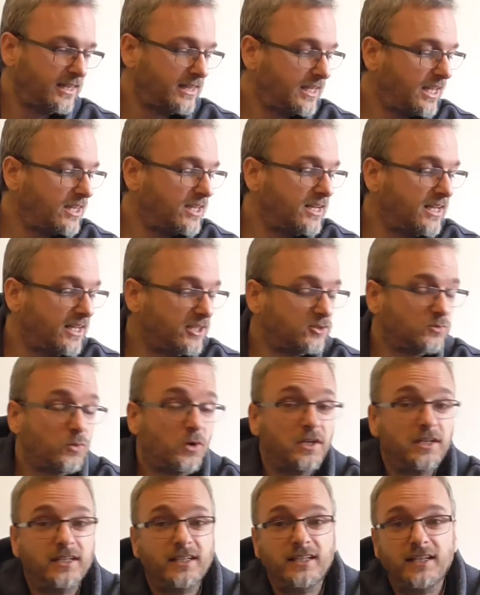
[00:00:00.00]
Now the next
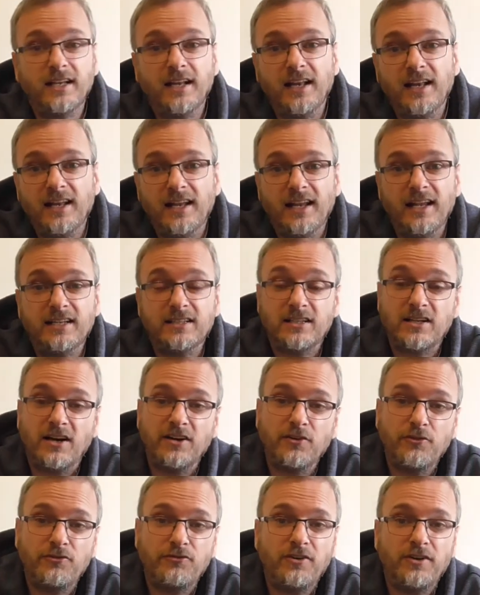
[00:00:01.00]
one is a
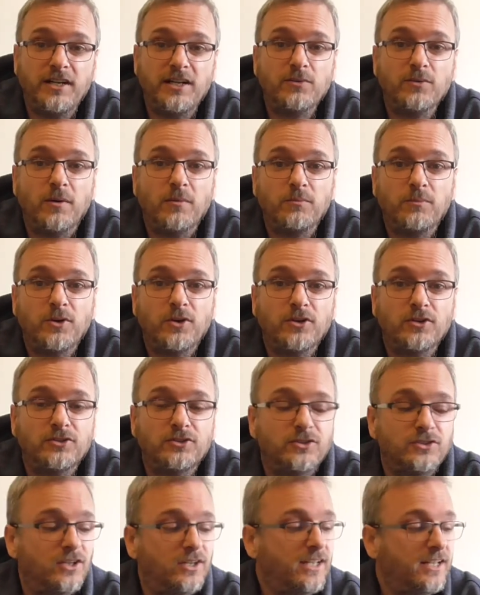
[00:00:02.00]
kind of funny one,
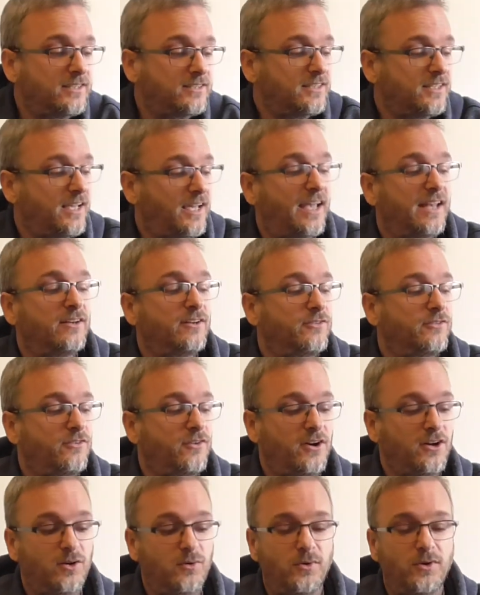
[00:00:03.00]
because the next and
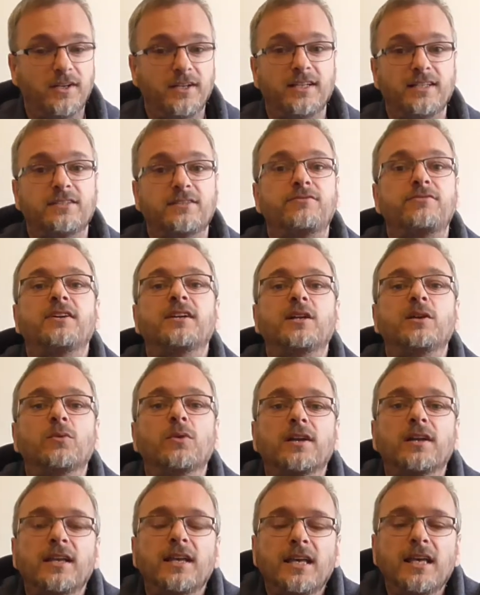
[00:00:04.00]
final one is a funny
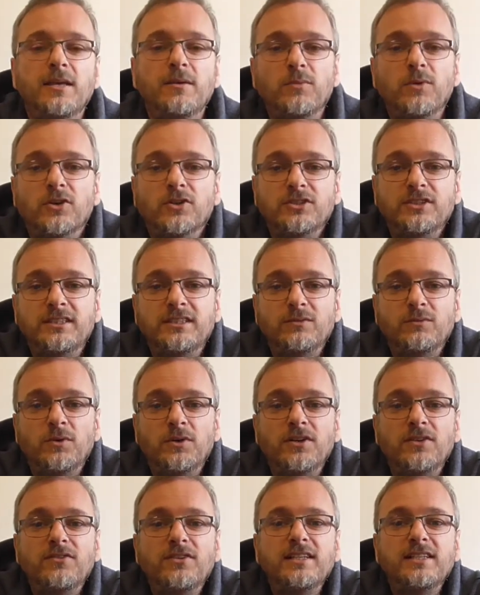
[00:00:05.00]
one, because it's
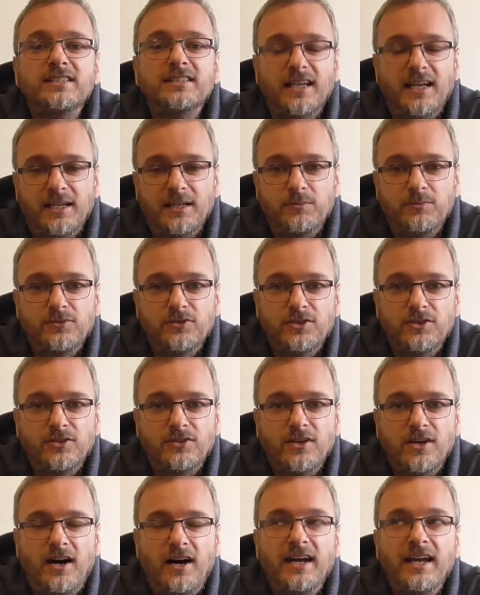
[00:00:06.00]
one of these games
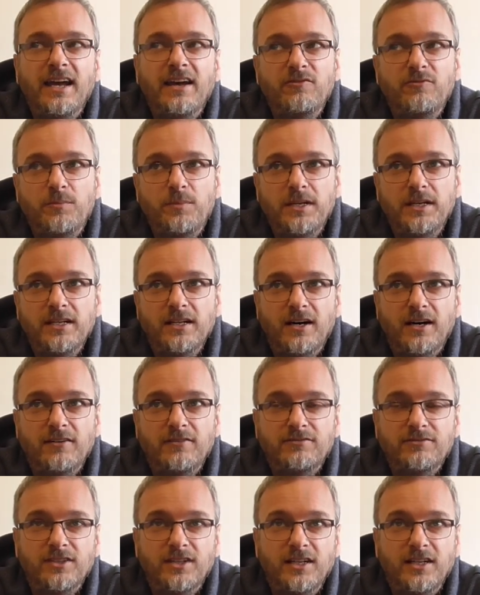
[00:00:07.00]
that I have been
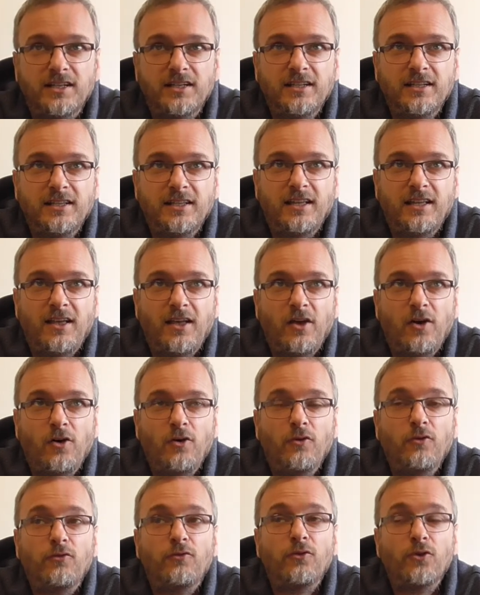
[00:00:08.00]
after
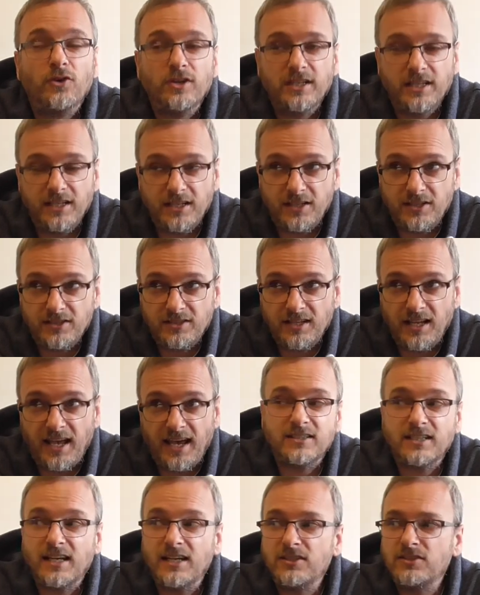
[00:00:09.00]
for years.
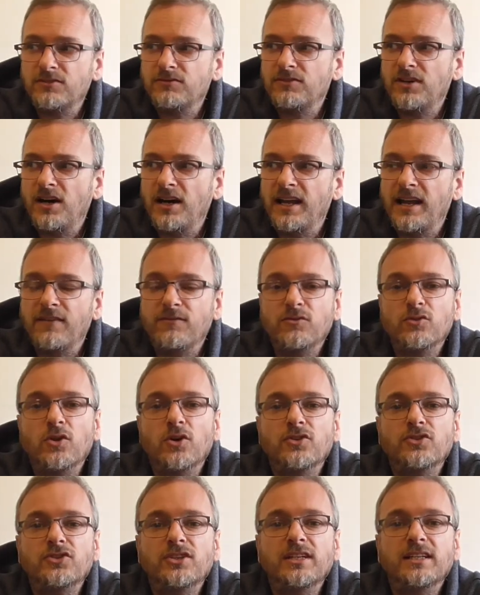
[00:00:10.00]
It's a case of I have
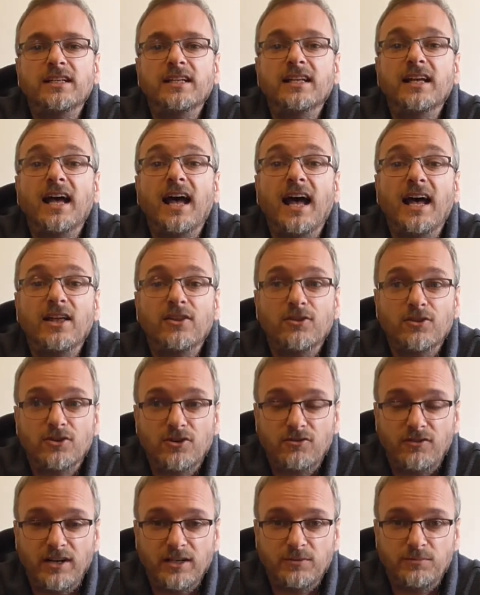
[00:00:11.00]
not seen it at the
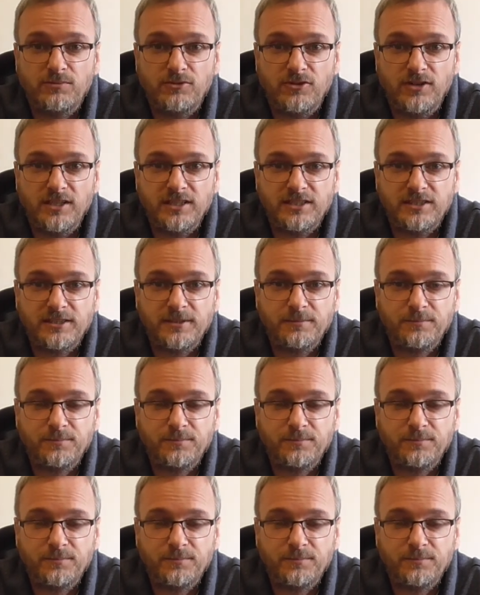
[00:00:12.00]
correct price.